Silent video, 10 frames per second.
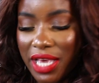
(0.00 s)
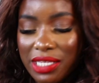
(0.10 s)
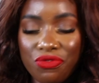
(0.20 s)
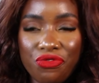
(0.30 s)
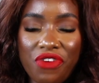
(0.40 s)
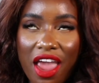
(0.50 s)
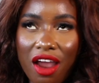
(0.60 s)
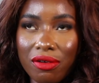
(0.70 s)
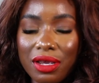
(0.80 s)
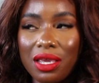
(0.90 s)
It's
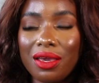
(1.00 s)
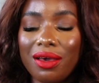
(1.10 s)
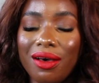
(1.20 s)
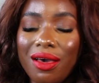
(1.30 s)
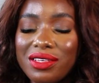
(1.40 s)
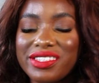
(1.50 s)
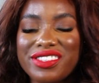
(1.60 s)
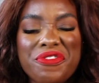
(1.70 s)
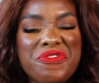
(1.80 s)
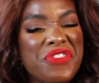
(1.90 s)
very
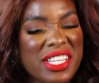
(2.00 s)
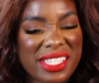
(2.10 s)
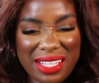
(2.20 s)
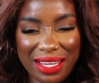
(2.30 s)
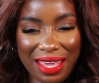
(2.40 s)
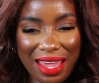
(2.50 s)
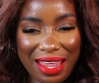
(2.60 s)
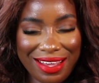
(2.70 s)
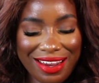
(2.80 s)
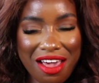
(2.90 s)

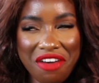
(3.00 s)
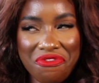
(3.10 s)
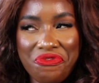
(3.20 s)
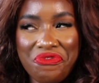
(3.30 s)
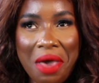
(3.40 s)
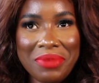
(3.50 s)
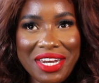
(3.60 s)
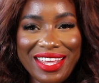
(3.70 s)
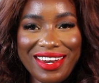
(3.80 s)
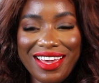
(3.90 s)
sophisticated,
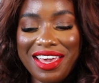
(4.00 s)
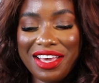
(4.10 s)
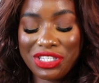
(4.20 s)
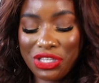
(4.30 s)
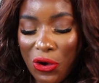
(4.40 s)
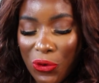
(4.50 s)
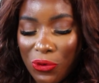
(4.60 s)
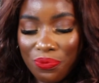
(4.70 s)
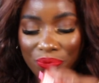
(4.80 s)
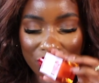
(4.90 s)
feminine. So